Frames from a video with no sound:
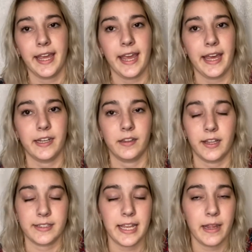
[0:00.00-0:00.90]
and
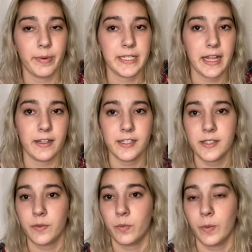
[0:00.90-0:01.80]
luxating
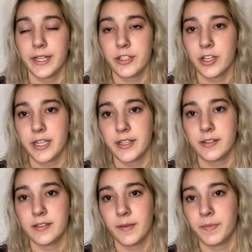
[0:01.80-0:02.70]
patellas, which
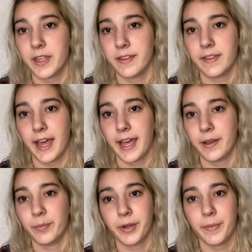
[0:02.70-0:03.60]
is something
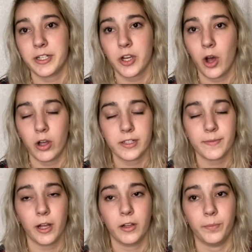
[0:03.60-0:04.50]
that pretty much all
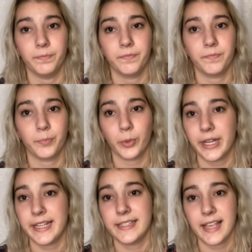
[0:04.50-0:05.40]
small
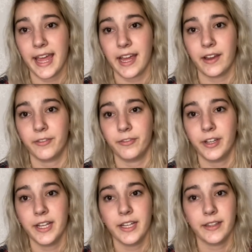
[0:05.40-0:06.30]
breeds have.
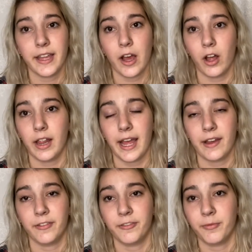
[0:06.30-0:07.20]
They all
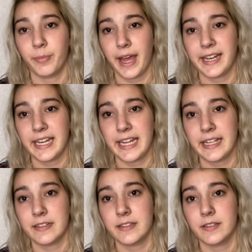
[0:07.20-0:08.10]
have bad
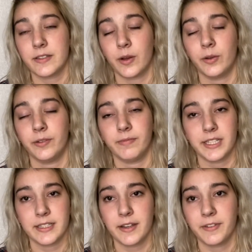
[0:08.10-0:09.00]
knees, so
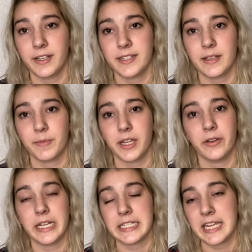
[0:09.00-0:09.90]
that's definitely something
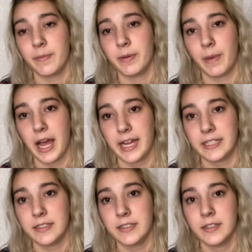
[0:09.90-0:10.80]
you need to keep in
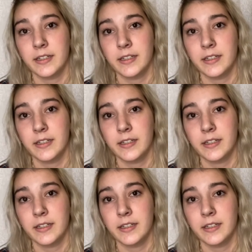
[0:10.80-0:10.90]
mind.